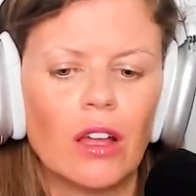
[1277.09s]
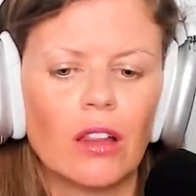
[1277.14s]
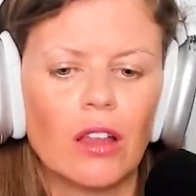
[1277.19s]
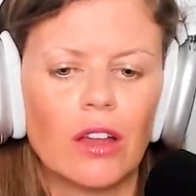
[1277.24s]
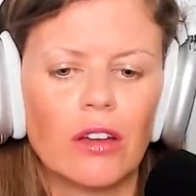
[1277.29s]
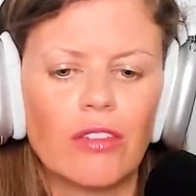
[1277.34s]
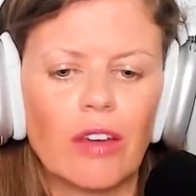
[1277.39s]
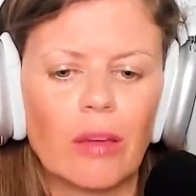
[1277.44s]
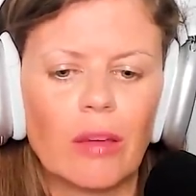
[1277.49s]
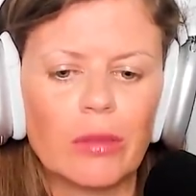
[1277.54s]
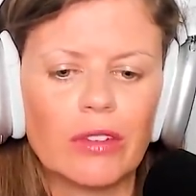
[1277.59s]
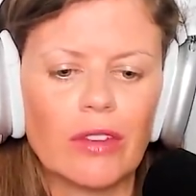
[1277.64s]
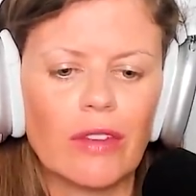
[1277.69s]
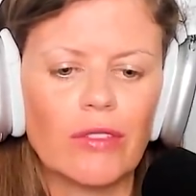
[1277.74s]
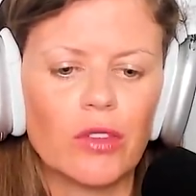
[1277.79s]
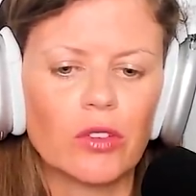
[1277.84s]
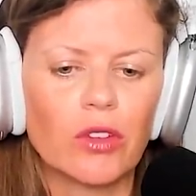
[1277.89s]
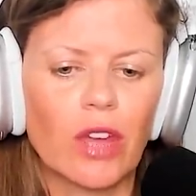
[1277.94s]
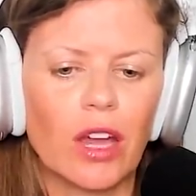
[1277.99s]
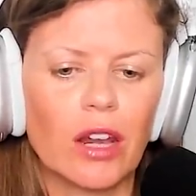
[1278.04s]
A lot of families
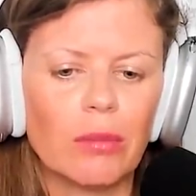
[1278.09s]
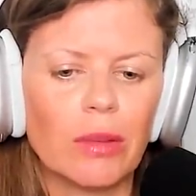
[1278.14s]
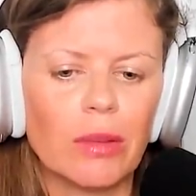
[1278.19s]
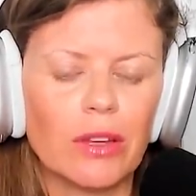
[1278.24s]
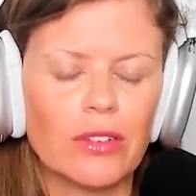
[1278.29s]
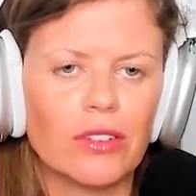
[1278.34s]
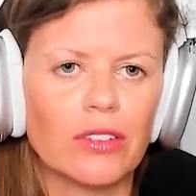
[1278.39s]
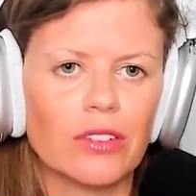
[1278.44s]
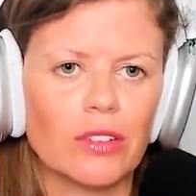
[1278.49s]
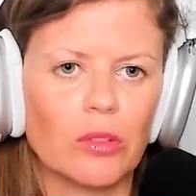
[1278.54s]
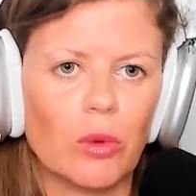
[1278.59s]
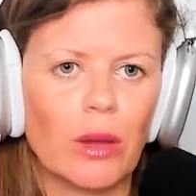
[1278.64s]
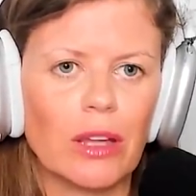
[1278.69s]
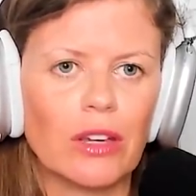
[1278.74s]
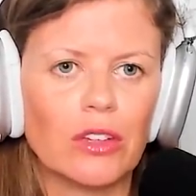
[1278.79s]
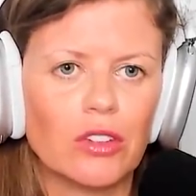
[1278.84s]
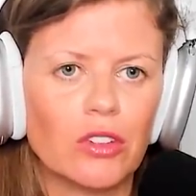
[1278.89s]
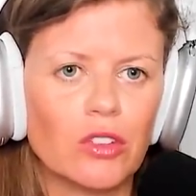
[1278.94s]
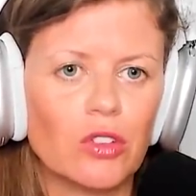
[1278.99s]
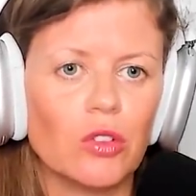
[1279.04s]
left those kind of places and
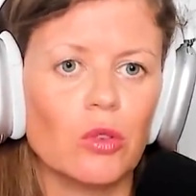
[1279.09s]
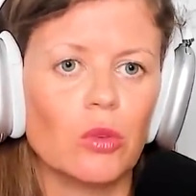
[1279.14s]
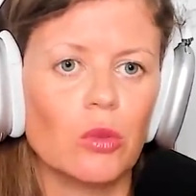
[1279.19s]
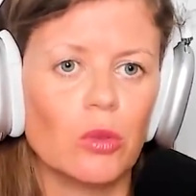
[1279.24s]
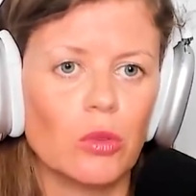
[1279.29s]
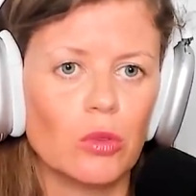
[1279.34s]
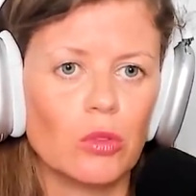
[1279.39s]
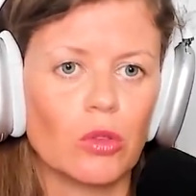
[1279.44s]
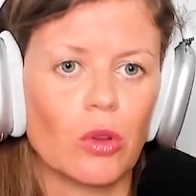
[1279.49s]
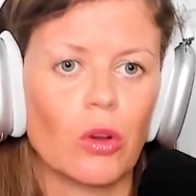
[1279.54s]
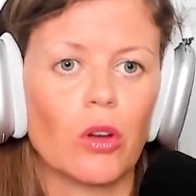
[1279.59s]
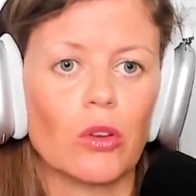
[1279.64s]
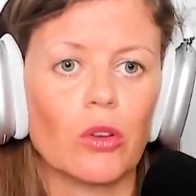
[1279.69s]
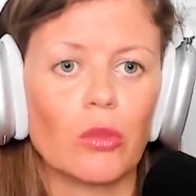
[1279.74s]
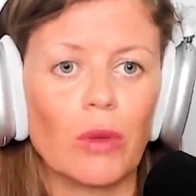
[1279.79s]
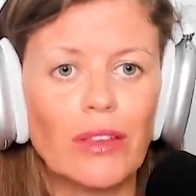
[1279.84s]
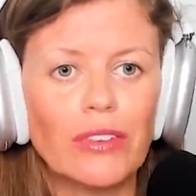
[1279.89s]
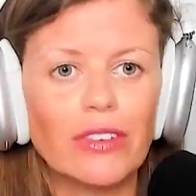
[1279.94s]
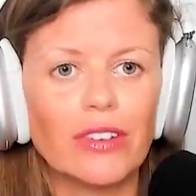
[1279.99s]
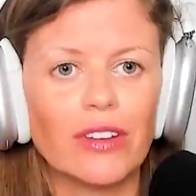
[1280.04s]
went to so
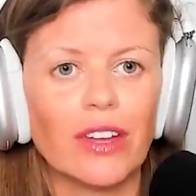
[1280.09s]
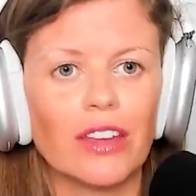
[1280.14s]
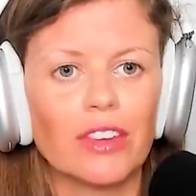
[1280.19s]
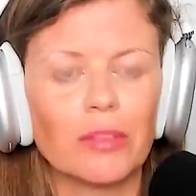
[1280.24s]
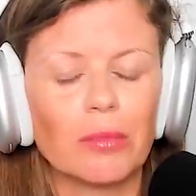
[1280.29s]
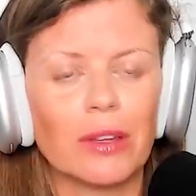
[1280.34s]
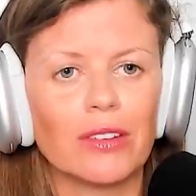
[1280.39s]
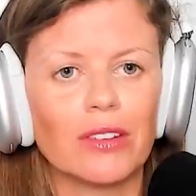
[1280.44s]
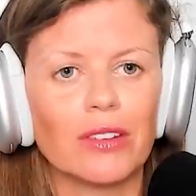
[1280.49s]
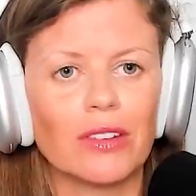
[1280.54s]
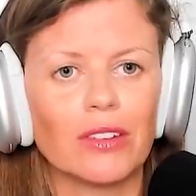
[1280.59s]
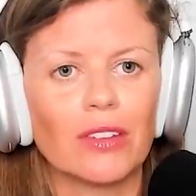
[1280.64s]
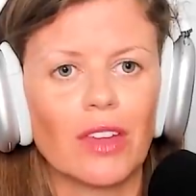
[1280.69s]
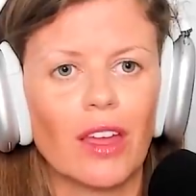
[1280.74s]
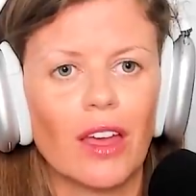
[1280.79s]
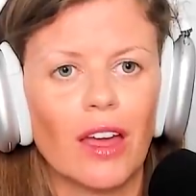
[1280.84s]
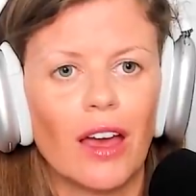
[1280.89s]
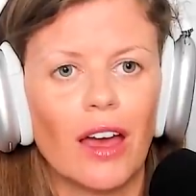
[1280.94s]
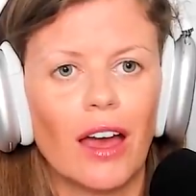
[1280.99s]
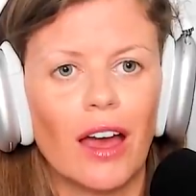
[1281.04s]
called red states, places
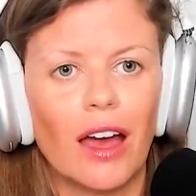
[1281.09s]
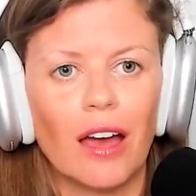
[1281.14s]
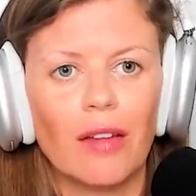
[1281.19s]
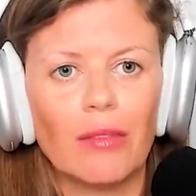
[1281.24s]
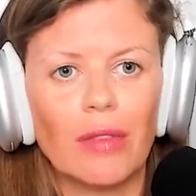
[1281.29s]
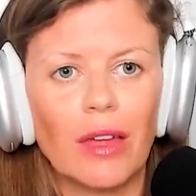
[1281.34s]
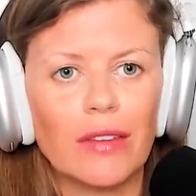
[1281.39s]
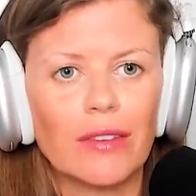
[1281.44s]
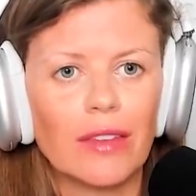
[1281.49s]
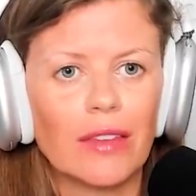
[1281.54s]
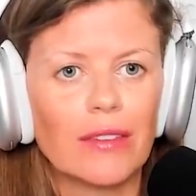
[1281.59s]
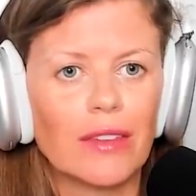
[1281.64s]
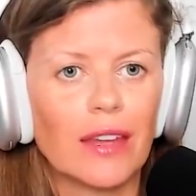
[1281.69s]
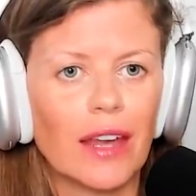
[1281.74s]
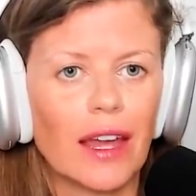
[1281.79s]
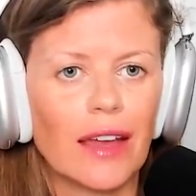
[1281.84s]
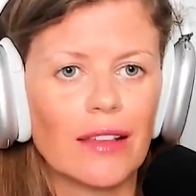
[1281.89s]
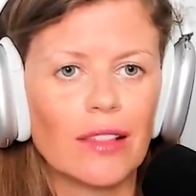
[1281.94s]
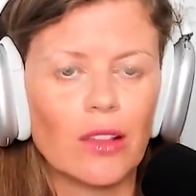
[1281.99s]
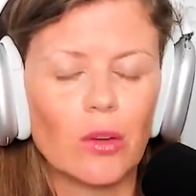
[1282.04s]
uh, that, that,
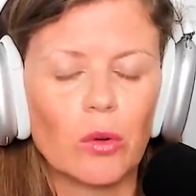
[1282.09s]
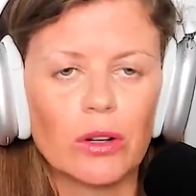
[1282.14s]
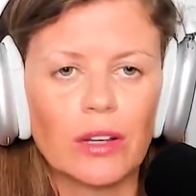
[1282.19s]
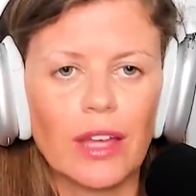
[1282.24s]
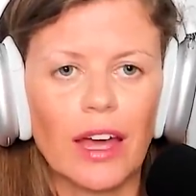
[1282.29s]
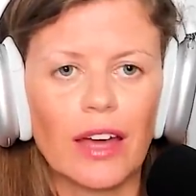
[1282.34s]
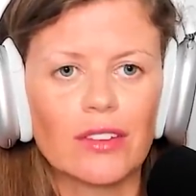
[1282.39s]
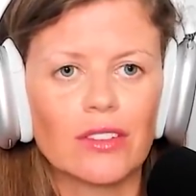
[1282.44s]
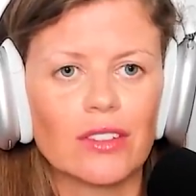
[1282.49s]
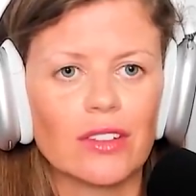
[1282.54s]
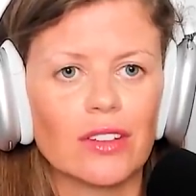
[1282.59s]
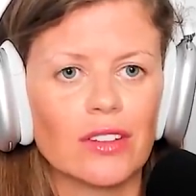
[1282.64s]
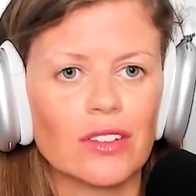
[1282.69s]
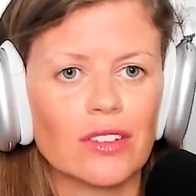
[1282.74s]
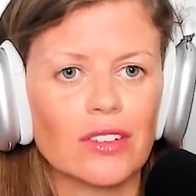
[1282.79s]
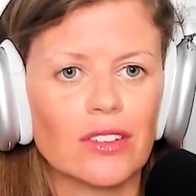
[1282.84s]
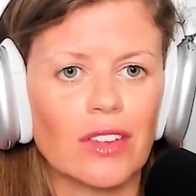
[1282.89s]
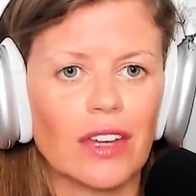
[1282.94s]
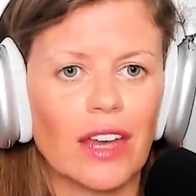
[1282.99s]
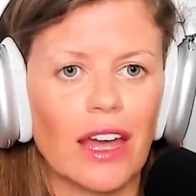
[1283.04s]
that had lower
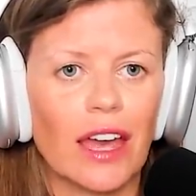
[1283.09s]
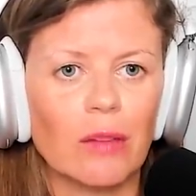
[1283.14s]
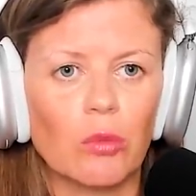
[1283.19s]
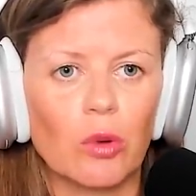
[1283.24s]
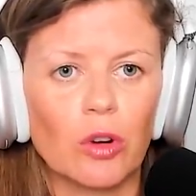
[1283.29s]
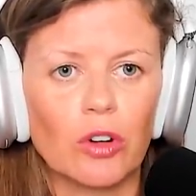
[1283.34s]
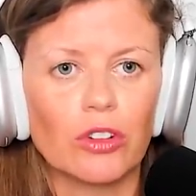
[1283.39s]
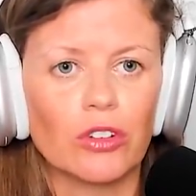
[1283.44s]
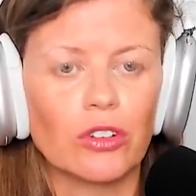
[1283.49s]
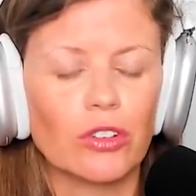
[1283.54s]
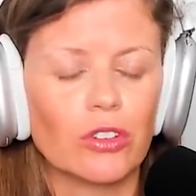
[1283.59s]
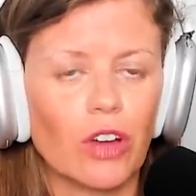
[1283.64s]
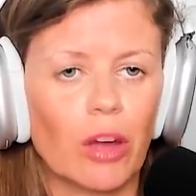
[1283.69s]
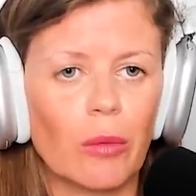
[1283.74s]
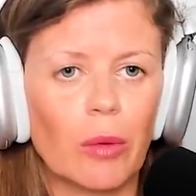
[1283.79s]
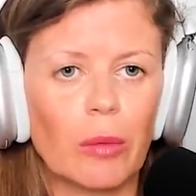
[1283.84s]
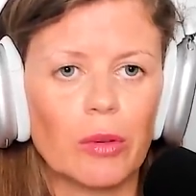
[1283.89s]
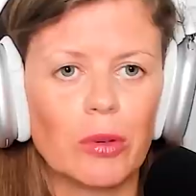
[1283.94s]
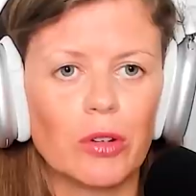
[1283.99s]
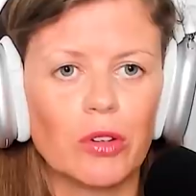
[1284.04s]
taxes, that had more
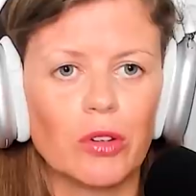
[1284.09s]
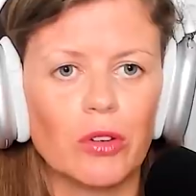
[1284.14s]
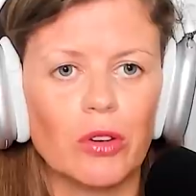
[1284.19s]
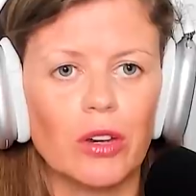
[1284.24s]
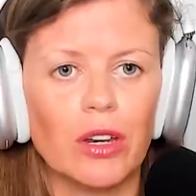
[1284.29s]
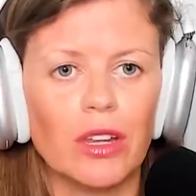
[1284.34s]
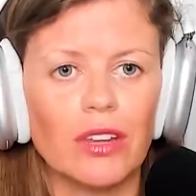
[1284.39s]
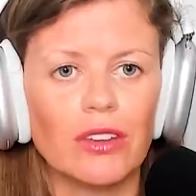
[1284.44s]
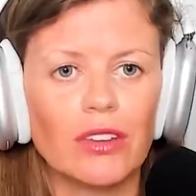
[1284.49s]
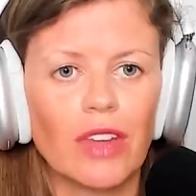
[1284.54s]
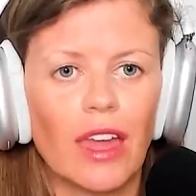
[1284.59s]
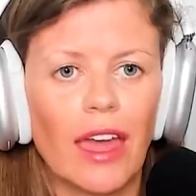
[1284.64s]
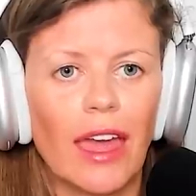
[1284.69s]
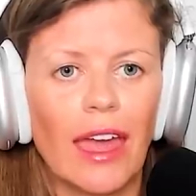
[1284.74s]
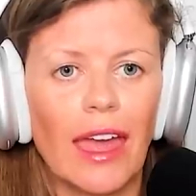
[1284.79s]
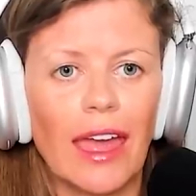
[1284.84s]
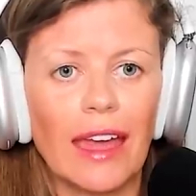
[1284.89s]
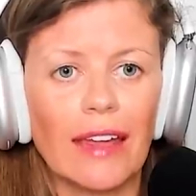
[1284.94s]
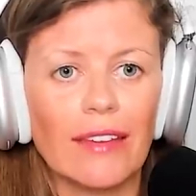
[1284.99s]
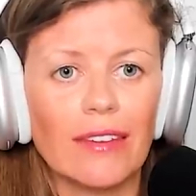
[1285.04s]
job opportunities
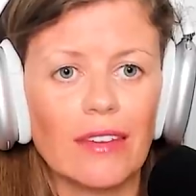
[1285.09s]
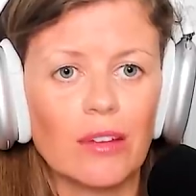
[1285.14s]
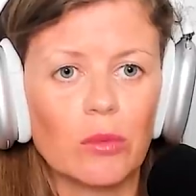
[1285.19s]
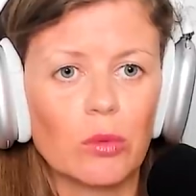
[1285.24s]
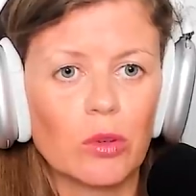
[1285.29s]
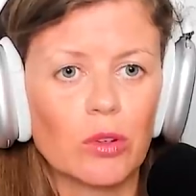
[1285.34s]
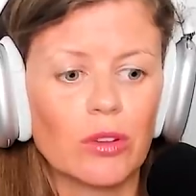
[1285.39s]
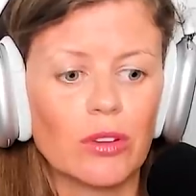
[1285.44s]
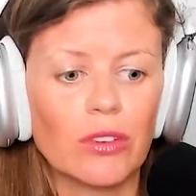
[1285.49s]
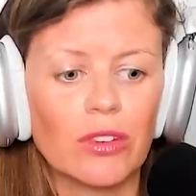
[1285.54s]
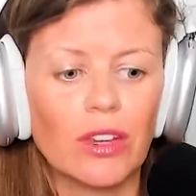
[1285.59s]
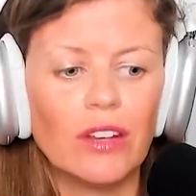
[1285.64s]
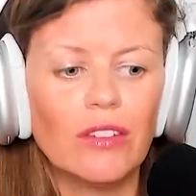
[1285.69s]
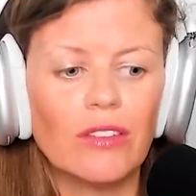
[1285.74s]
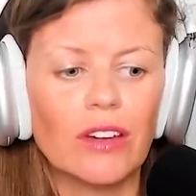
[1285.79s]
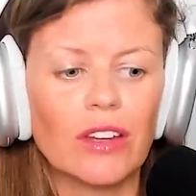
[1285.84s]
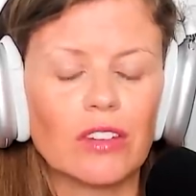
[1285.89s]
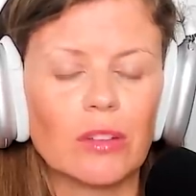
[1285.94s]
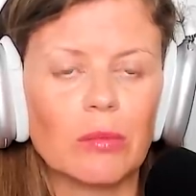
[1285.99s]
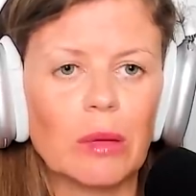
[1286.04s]
and that we're
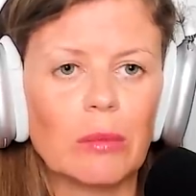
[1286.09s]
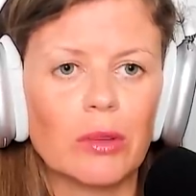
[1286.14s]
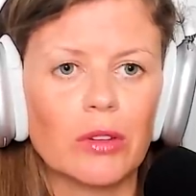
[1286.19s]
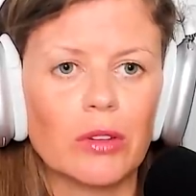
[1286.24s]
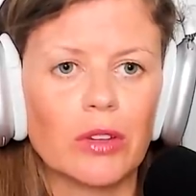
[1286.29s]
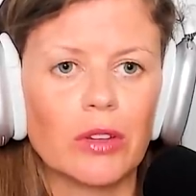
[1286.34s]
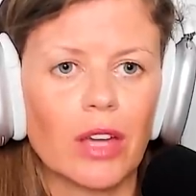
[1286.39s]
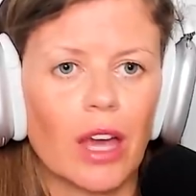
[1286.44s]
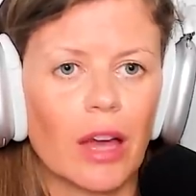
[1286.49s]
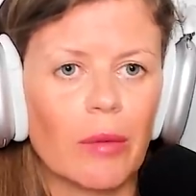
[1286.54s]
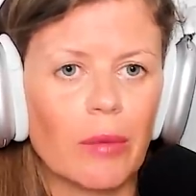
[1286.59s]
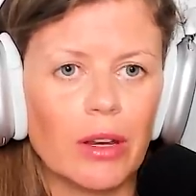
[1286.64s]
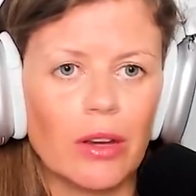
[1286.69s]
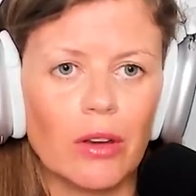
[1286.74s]
incentivizing people to come.